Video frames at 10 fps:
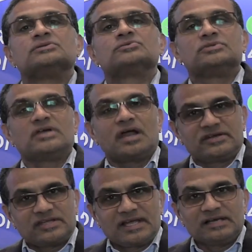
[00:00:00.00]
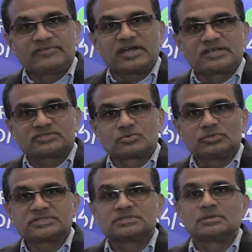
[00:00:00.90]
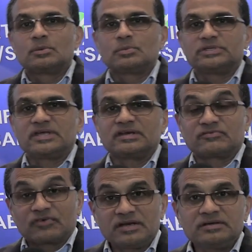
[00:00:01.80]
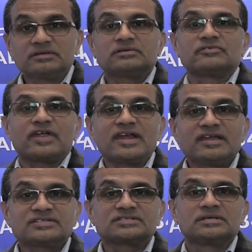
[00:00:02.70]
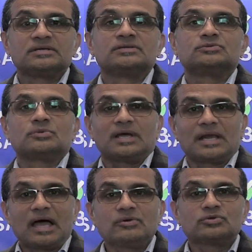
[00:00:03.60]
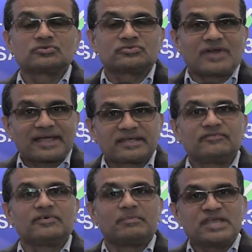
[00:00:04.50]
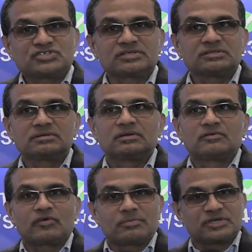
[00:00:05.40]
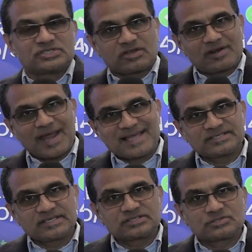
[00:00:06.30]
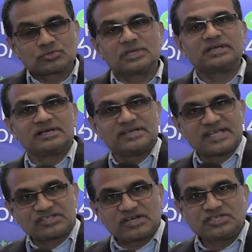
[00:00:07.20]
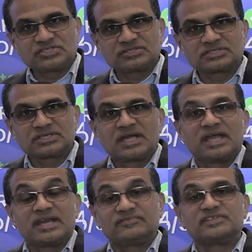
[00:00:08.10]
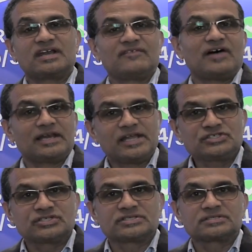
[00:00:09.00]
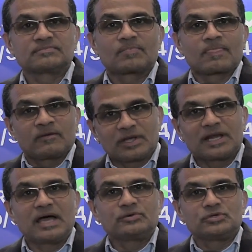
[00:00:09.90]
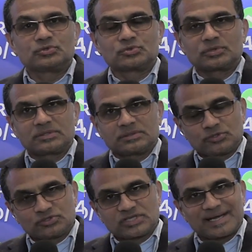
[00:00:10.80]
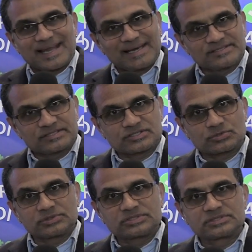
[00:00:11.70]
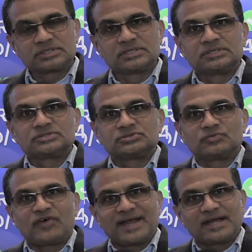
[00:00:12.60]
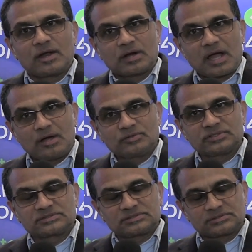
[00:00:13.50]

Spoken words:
to the RTL radix rules, we then run radix to allow you to track information from your secure assets to illegal destinations. And if there are violations, we allow you to use our analysis tools to find out how the